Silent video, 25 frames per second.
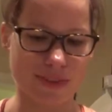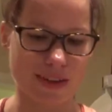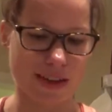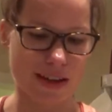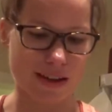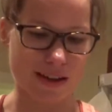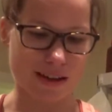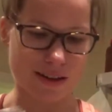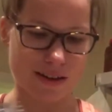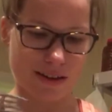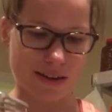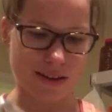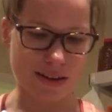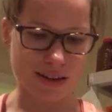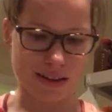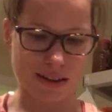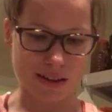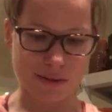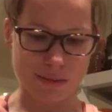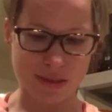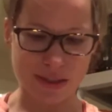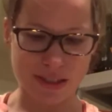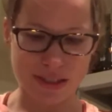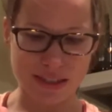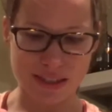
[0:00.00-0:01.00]
Alright,
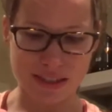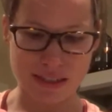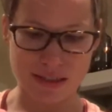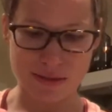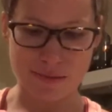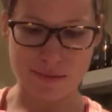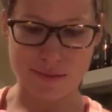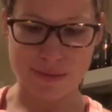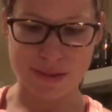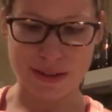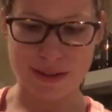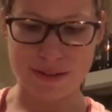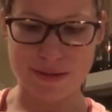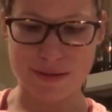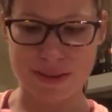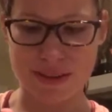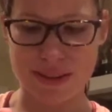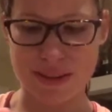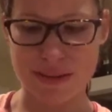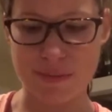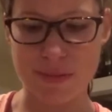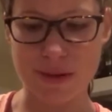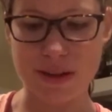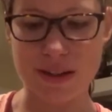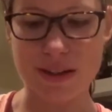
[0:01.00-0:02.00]
let me take a bite with
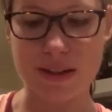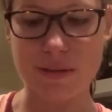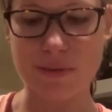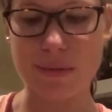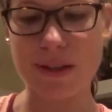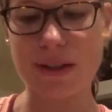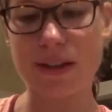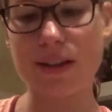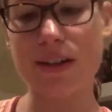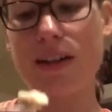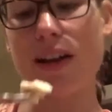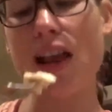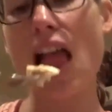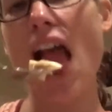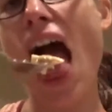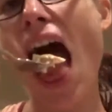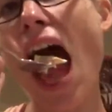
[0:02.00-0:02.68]
the peanut butter.